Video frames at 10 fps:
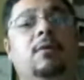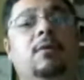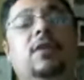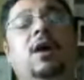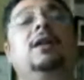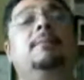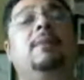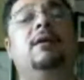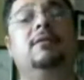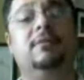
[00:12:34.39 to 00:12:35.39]
I was talking
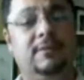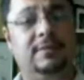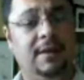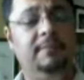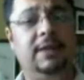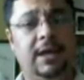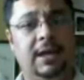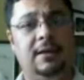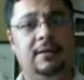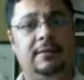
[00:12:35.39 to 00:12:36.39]
about
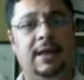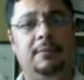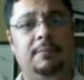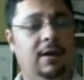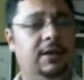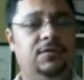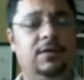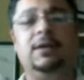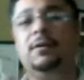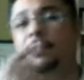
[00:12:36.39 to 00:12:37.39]
something that probably
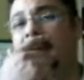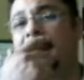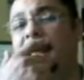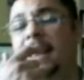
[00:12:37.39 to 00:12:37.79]
intrigued you, right?